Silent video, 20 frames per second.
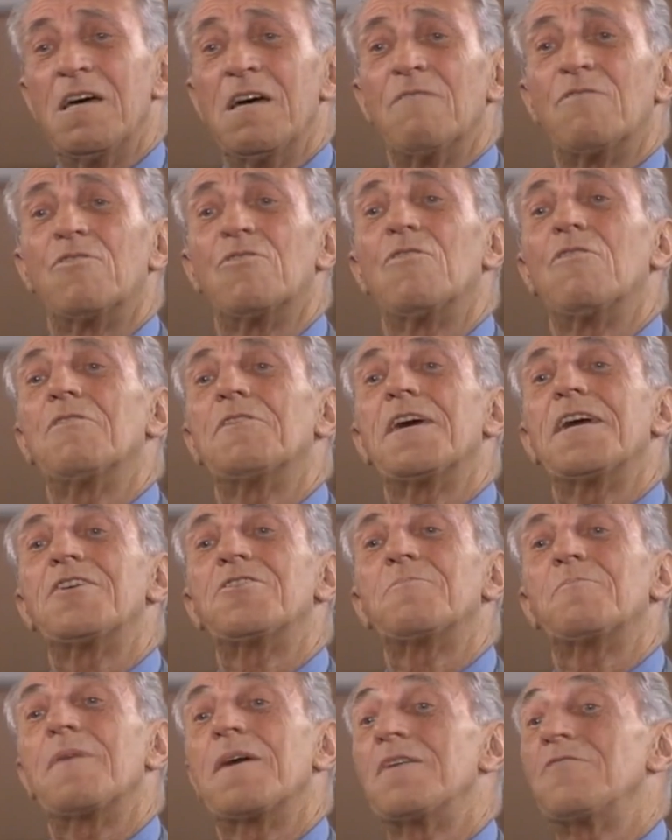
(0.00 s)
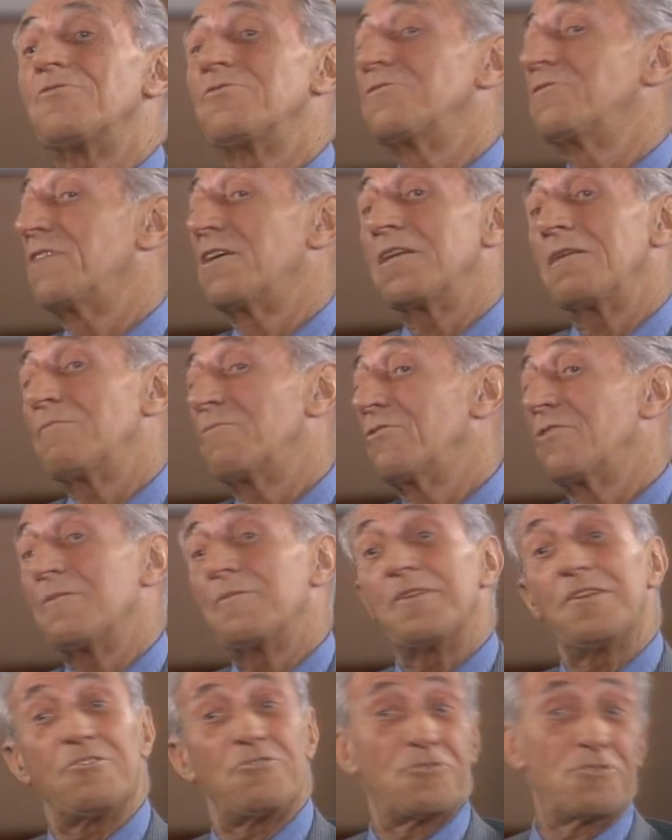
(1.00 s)
for old age pensions and
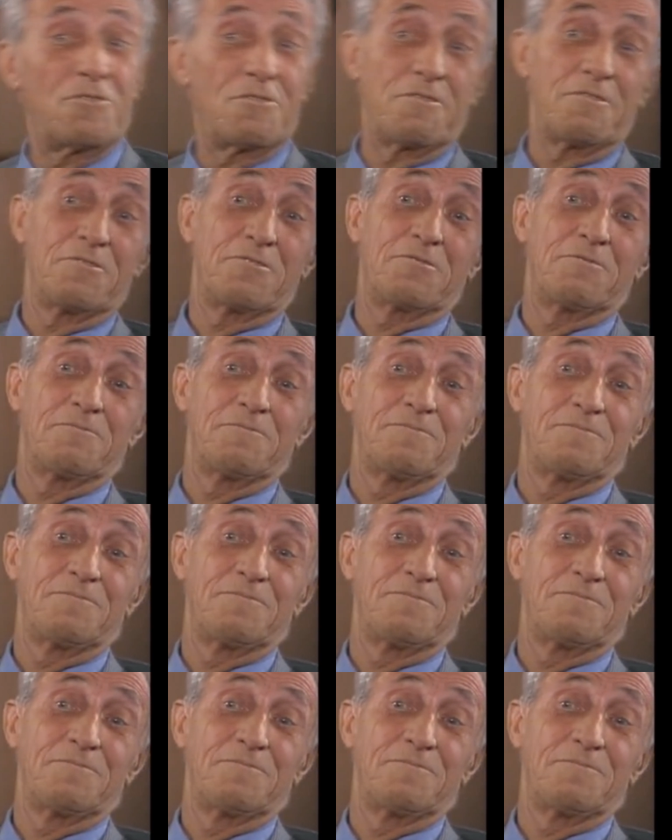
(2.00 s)
unemployment insurance.